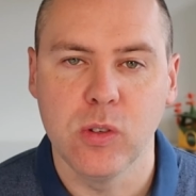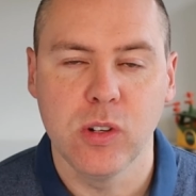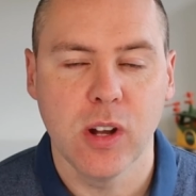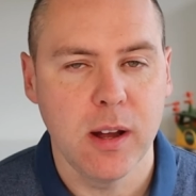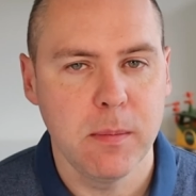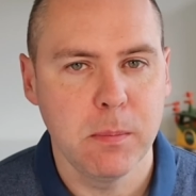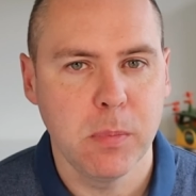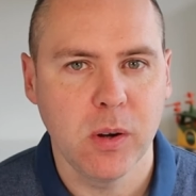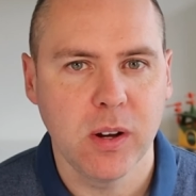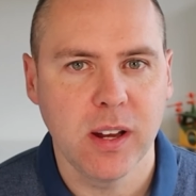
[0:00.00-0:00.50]

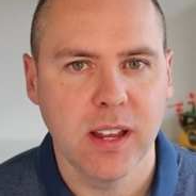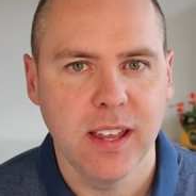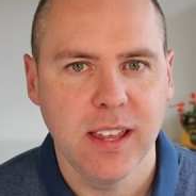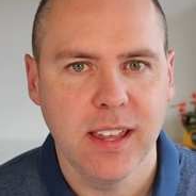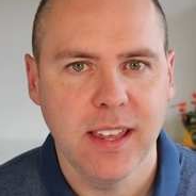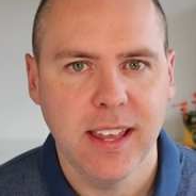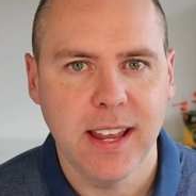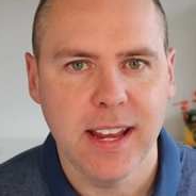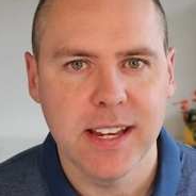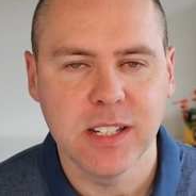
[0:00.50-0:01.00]
notebook
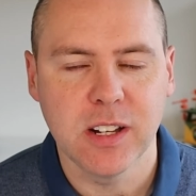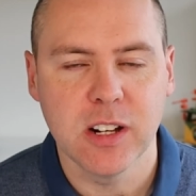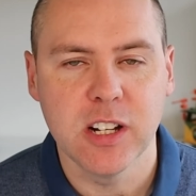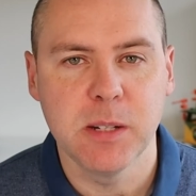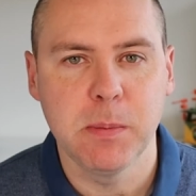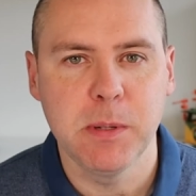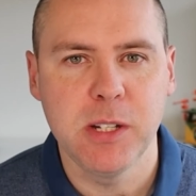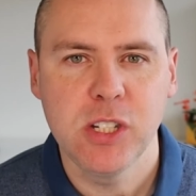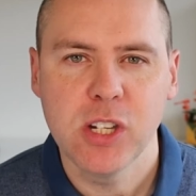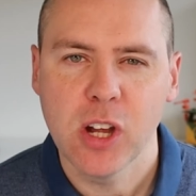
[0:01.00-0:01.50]
is going
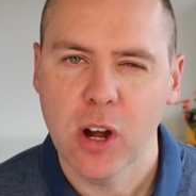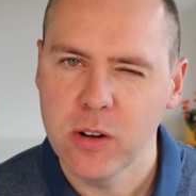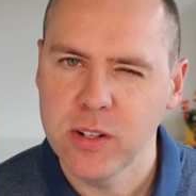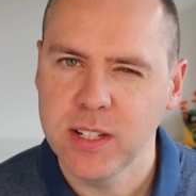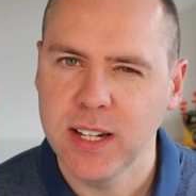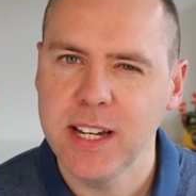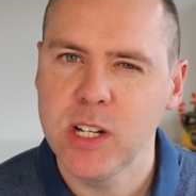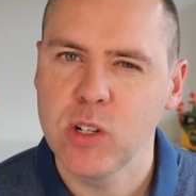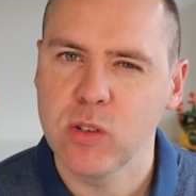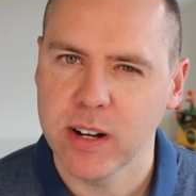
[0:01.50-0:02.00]
to be
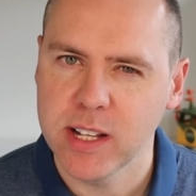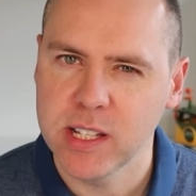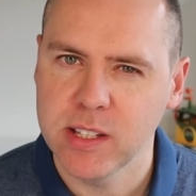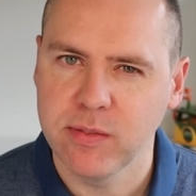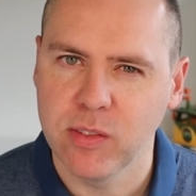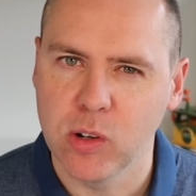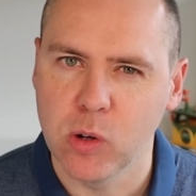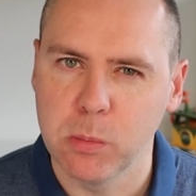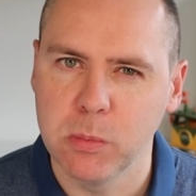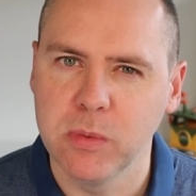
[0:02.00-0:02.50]
totally
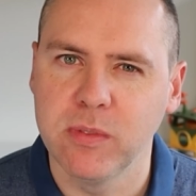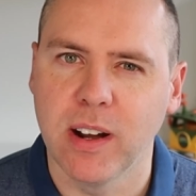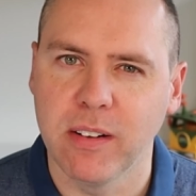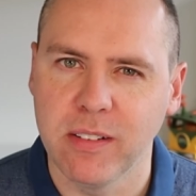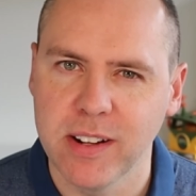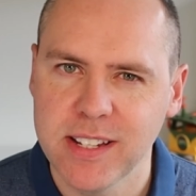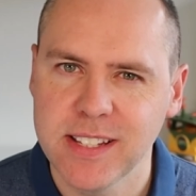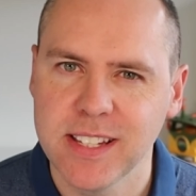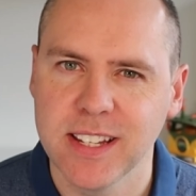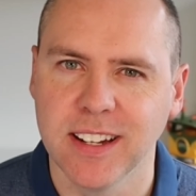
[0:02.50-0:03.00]
transformed
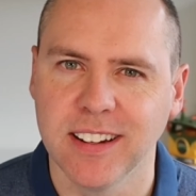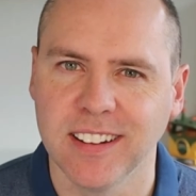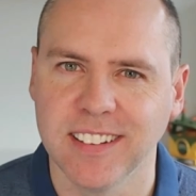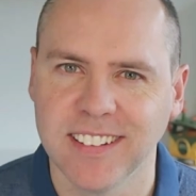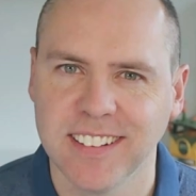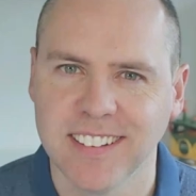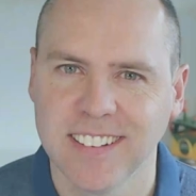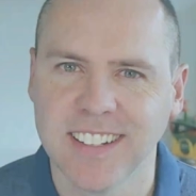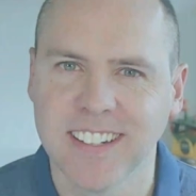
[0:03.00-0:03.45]
very soon.